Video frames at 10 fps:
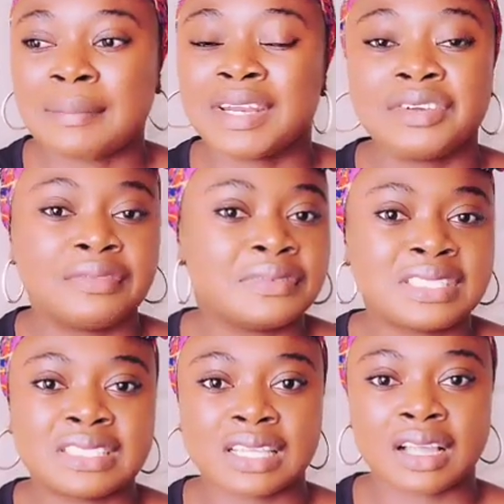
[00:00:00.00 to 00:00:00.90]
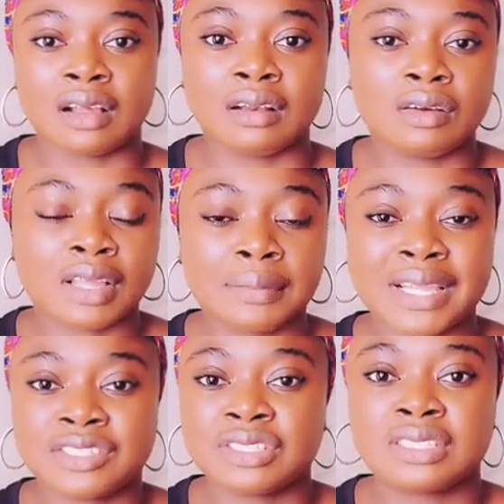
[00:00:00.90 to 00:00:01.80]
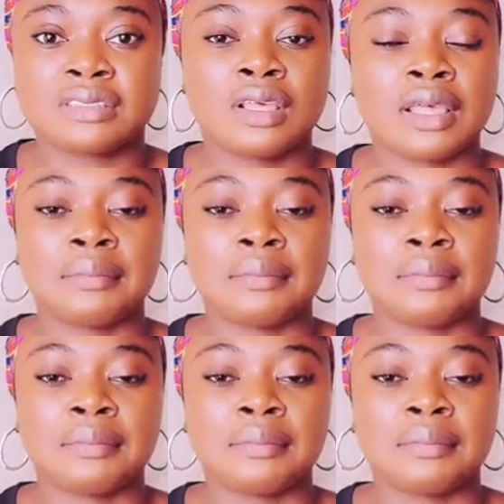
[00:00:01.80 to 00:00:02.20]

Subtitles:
I might not even sing along. It might just